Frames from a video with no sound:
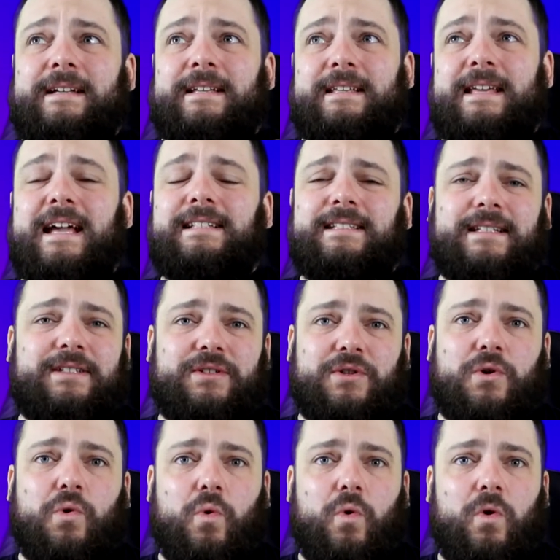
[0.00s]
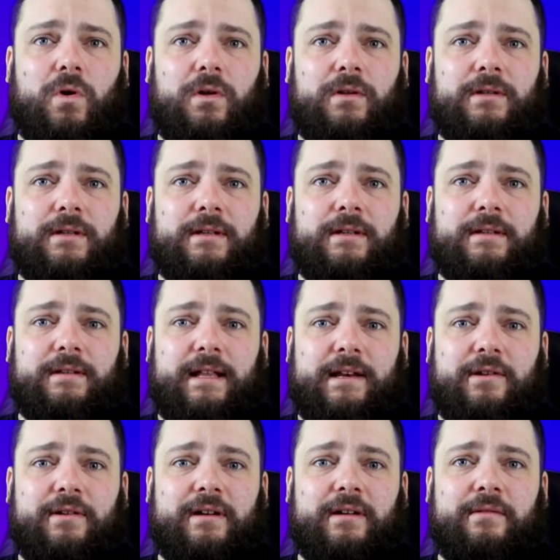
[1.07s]
Yes, it's cool that
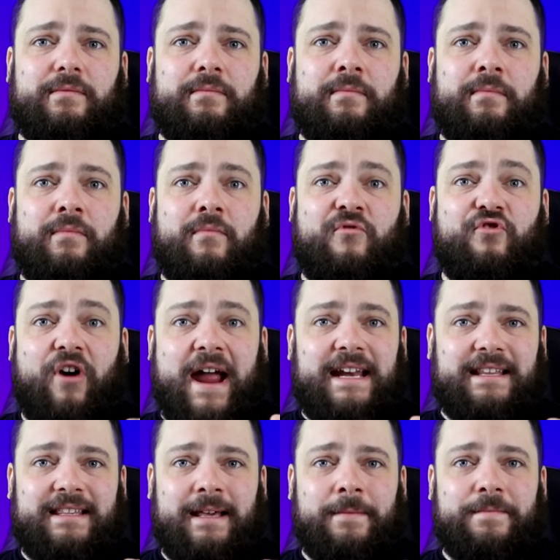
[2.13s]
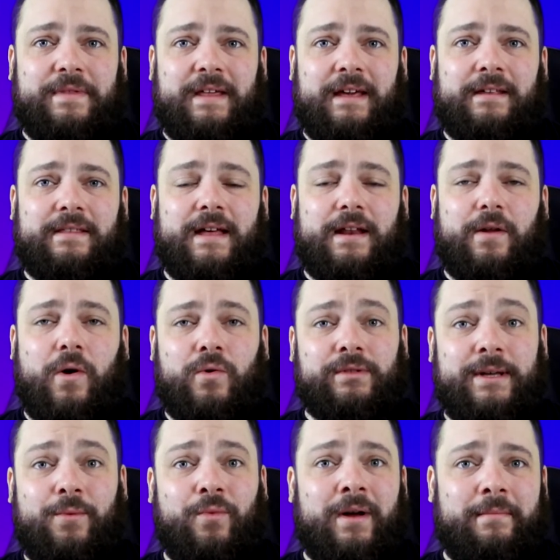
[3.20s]
you can write something that
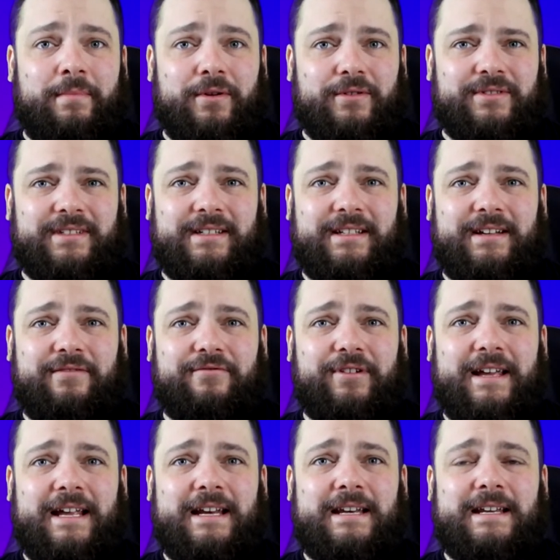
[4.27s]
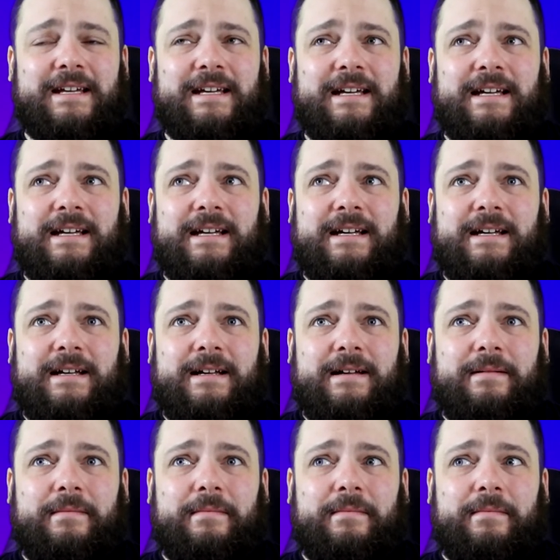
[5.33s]
only one person can read,
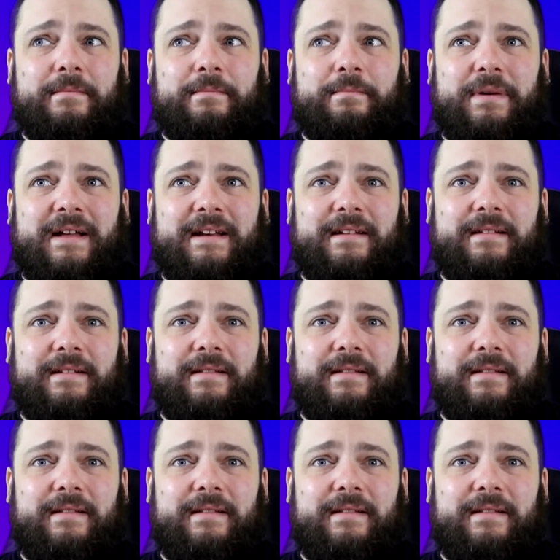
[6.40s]
but